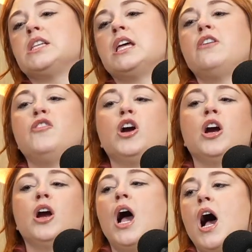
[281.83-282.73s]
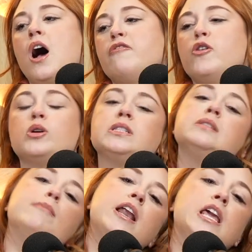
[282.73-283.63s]
Like if your focus is
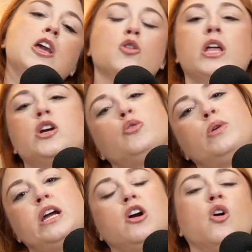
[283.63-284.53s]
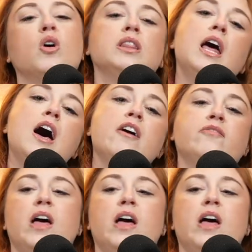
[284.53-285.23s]
money or like career or love,